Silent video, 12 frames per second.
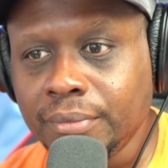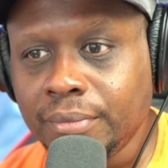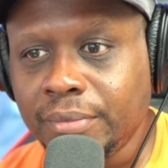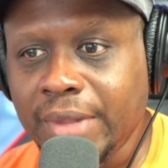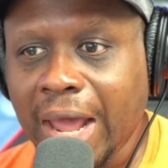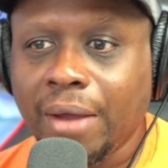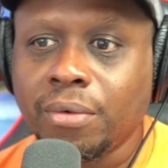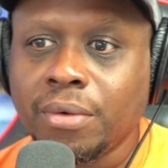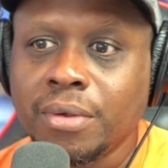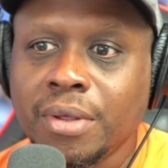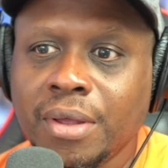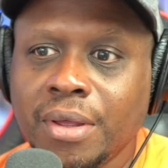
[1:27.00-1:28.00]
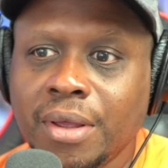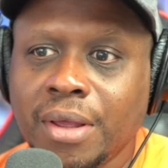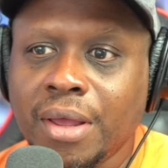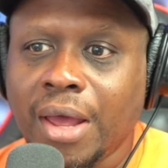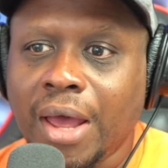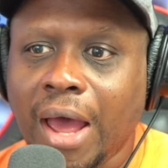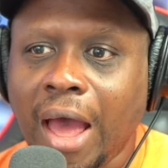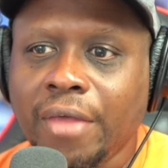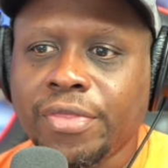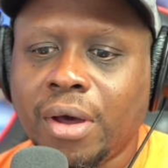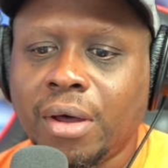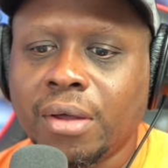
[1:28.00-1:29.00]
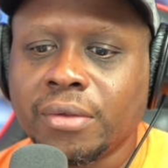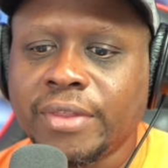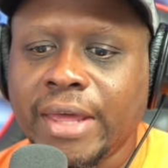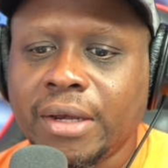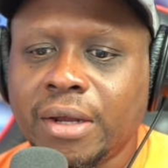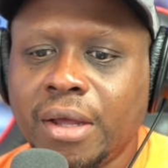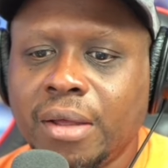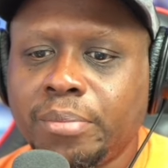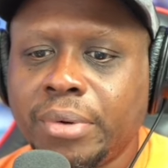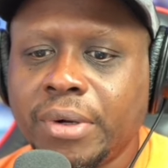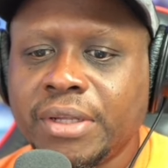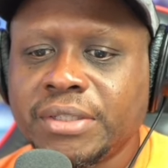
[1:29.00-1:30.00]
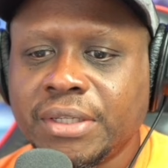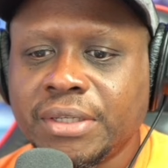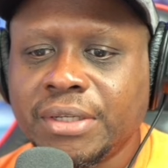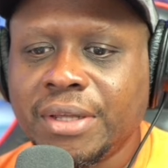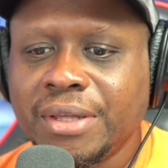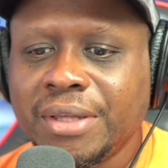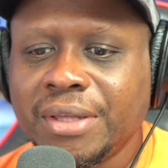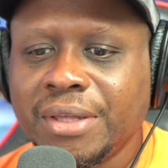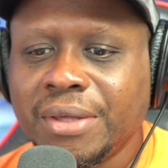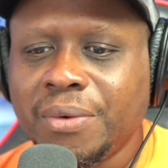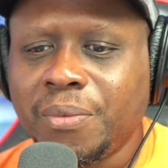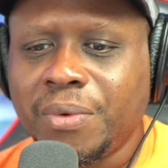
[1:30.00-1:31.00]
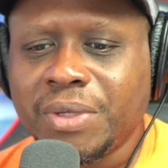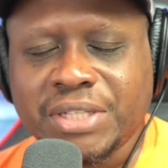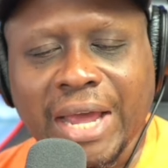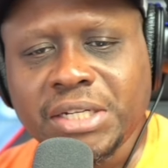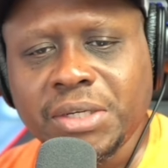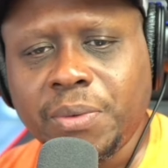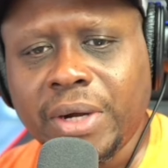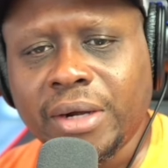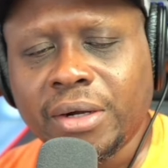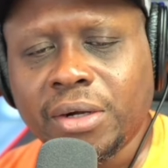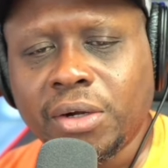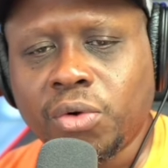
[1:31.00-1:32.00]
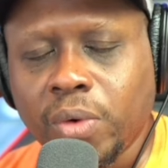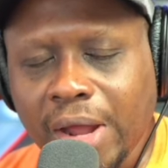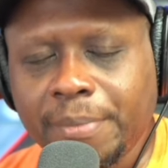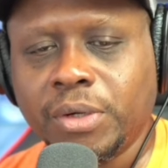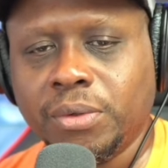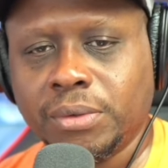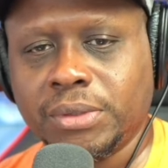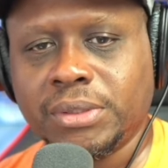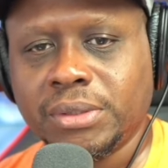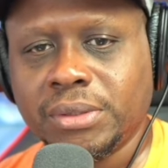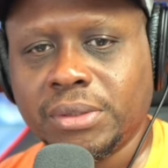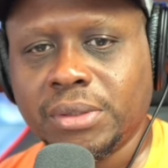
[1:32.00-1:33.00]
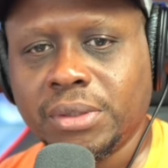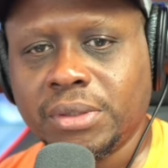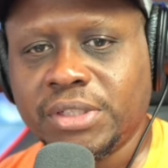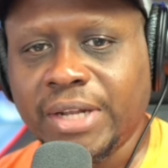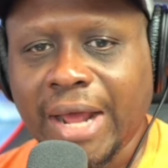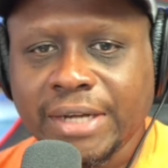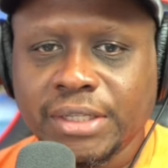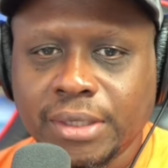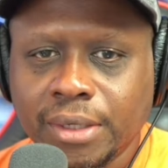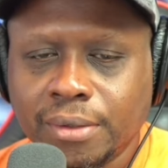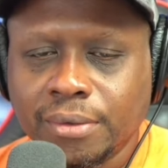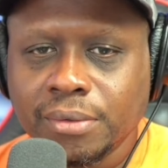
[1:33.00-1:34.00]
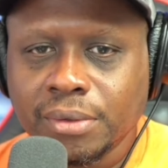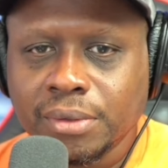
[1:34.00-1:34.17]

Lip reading: Now, I thought that prison was actually where criminals should actually go.